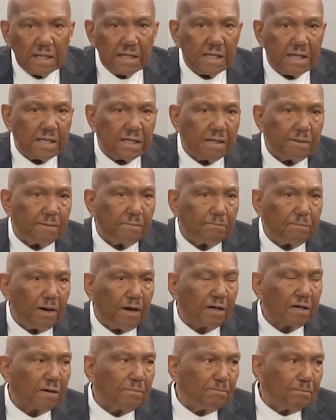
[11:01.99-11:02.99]
and
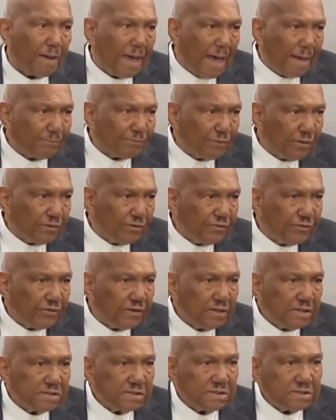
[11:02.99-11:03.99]
American
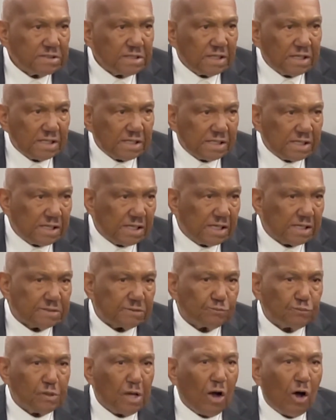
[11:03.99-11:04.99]
Baptist,
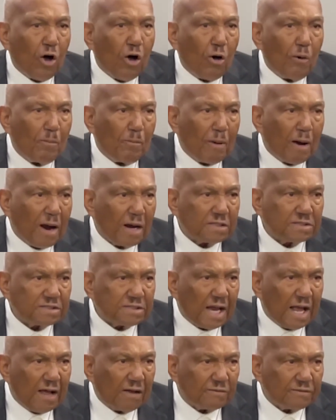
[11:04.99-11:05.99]
and we all marched
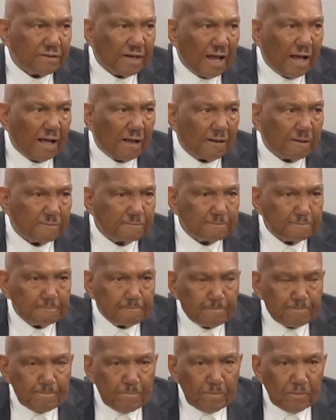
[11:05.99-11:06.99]
downtown,
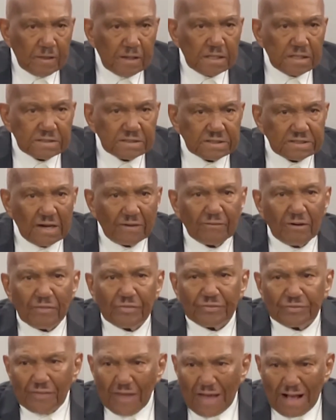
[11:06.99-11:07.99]
several
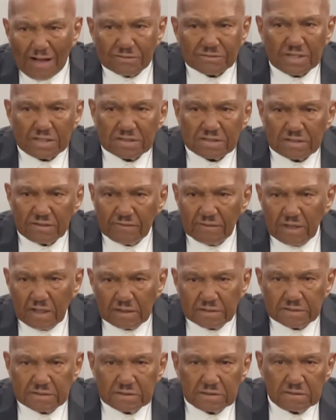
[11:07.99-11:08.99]
thousands of
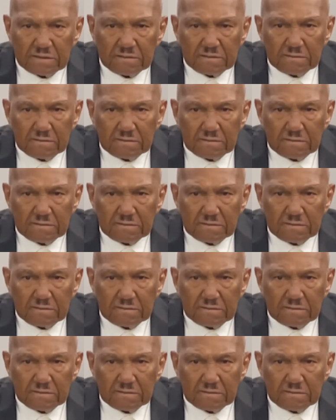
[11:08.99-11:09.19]
us.